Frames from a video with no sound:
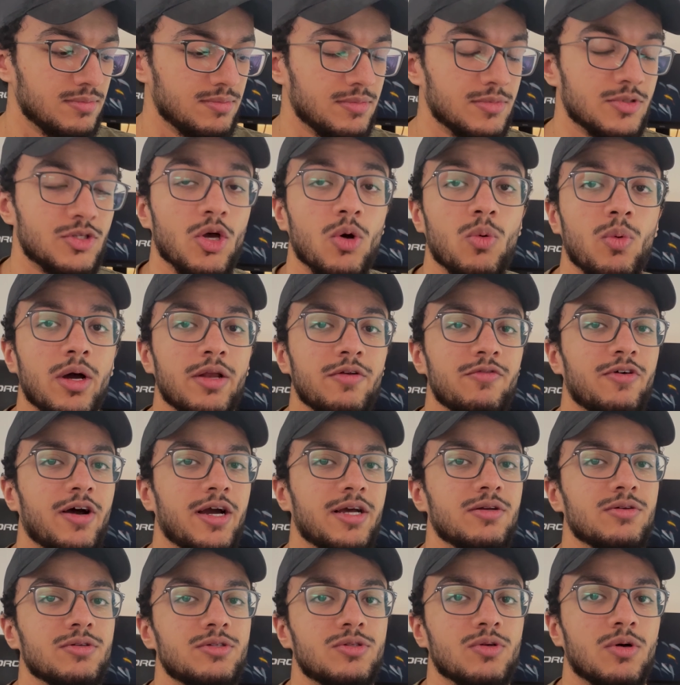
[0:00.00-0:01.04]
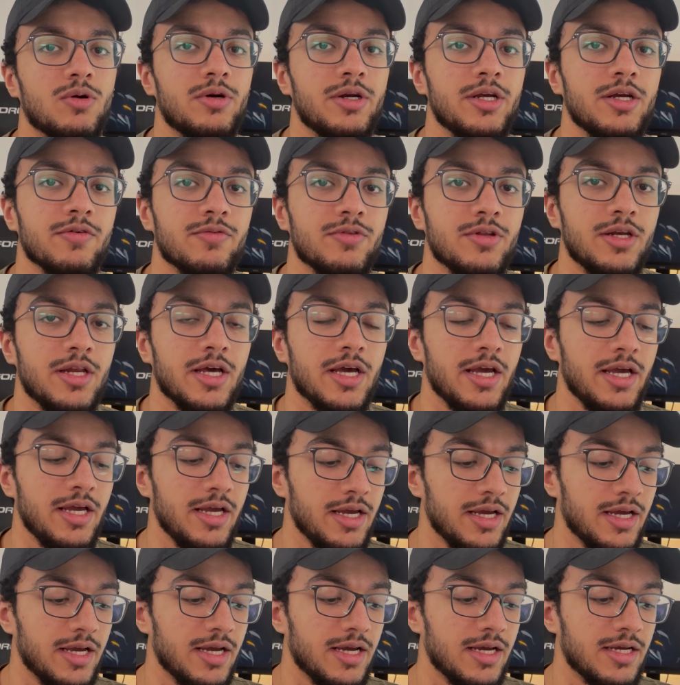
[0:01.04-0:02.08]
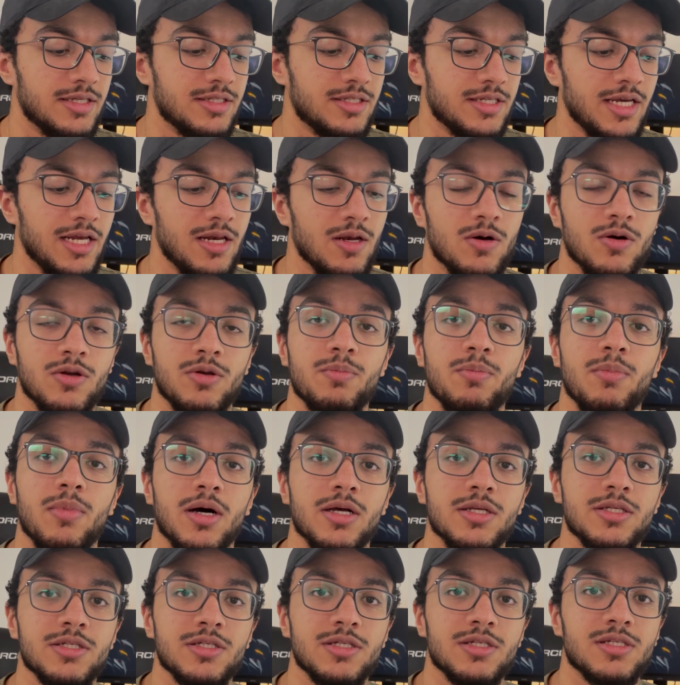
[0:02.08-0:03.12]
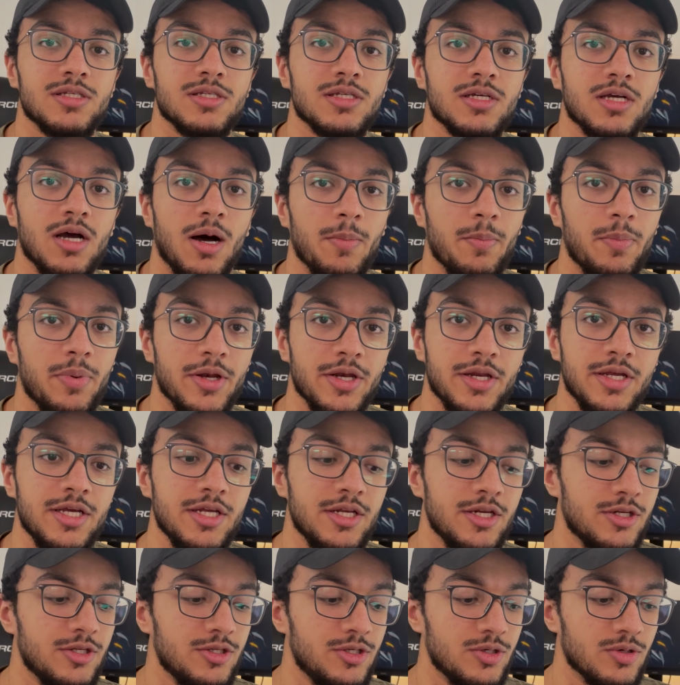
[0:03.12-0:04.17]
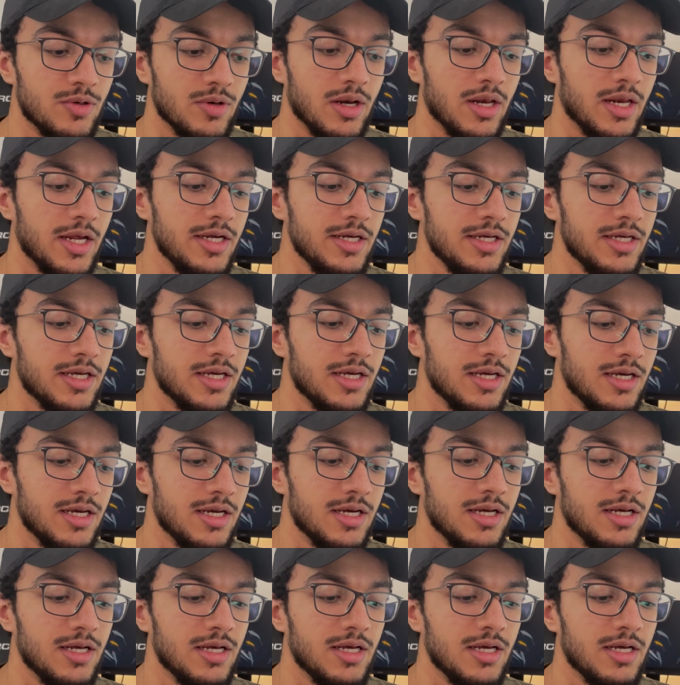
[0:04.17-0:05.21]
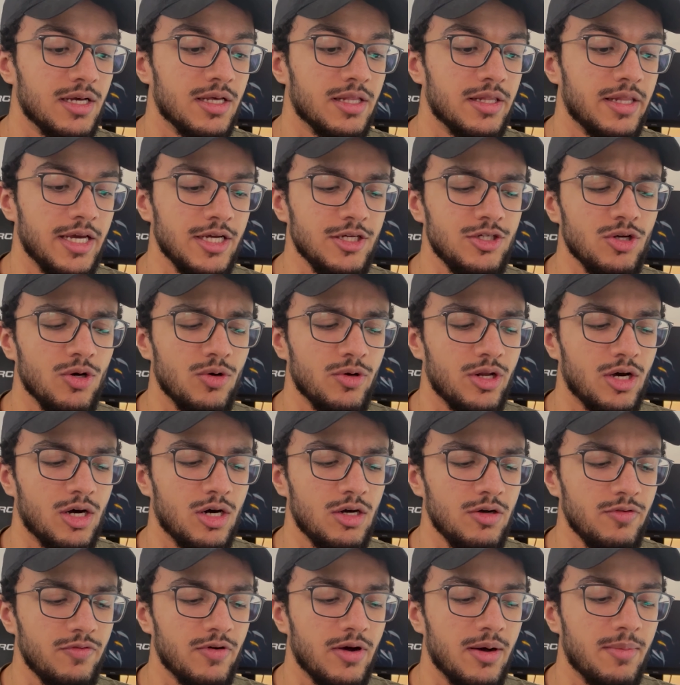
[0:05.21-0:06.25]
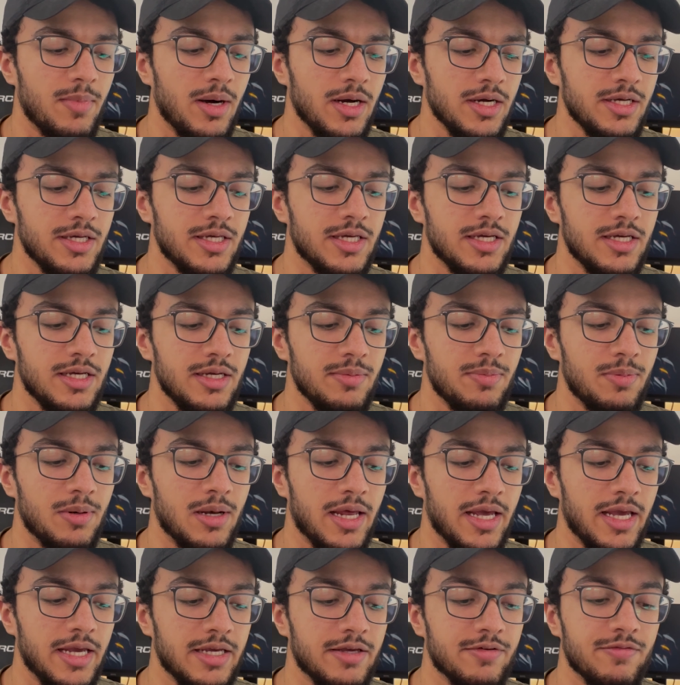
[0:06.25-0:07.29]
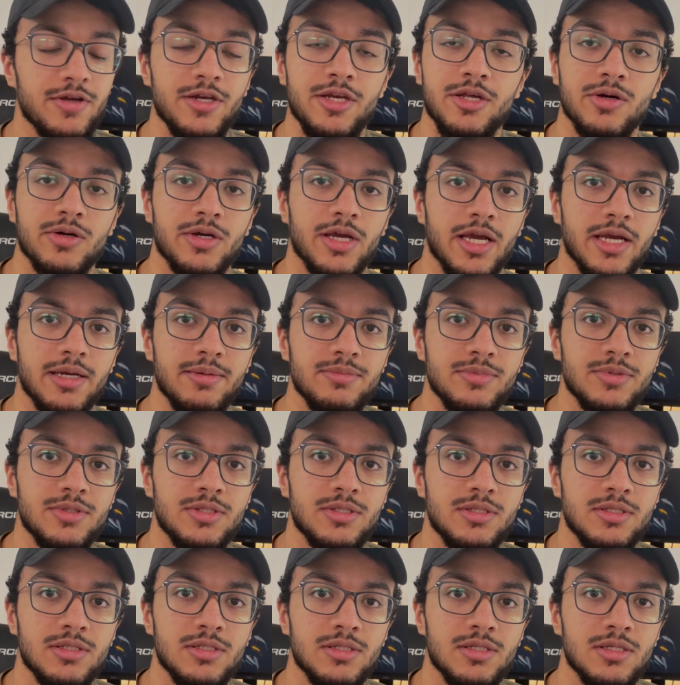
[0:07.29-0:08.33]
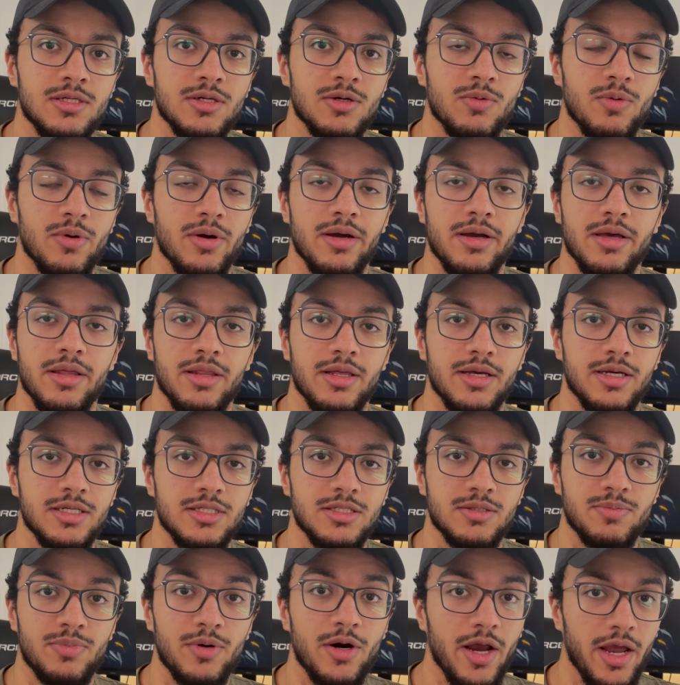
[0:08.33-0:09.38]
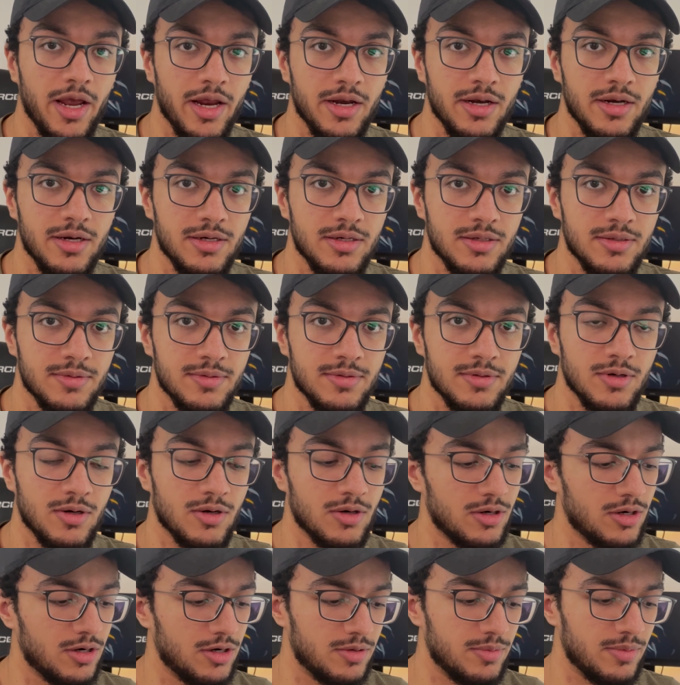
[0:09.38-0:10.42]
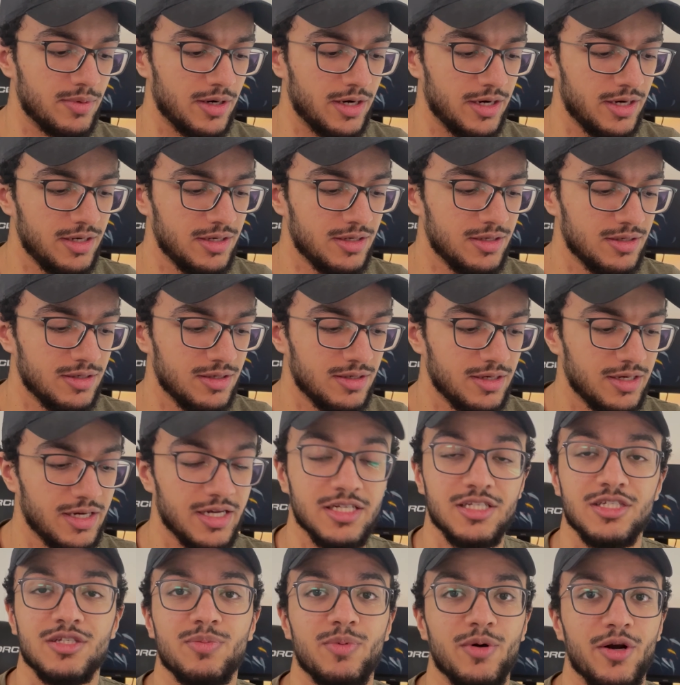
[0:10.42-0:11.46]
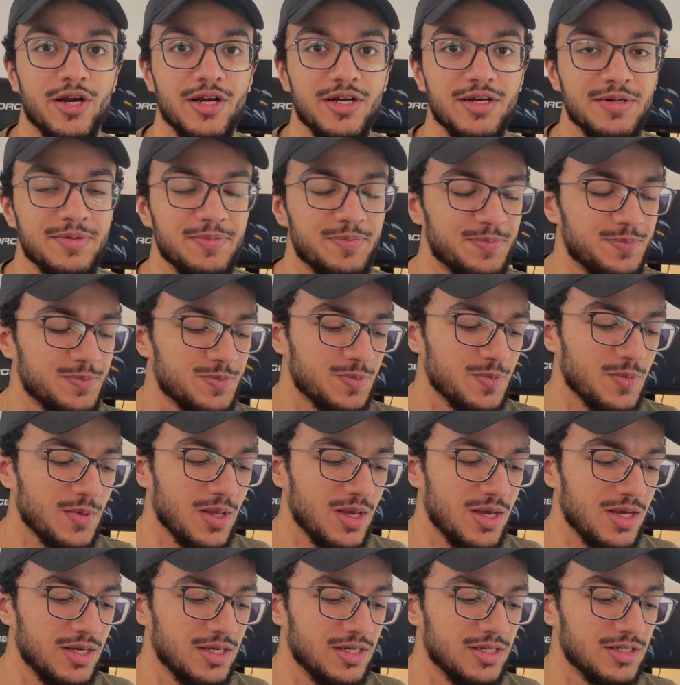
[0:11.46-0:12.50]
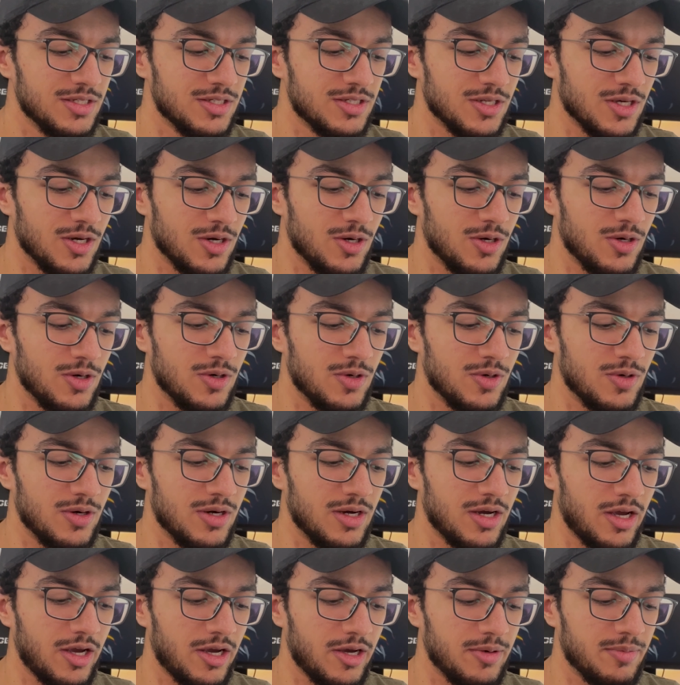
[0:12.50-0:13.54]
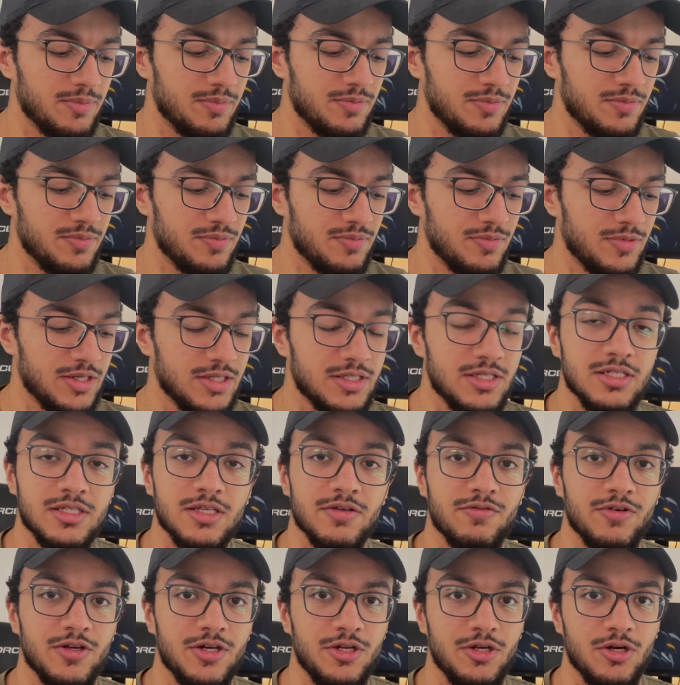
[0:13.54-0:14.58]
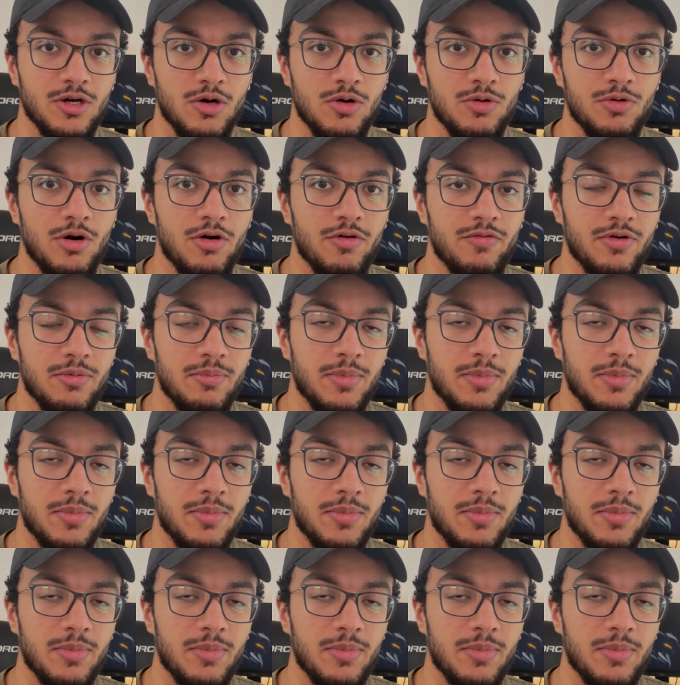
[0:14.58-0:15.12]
So one final story of the day is Elon Musk's company, Neuralink. They showed off a monkey playing video games with his brain, or her brain, its brain. So this is a video of a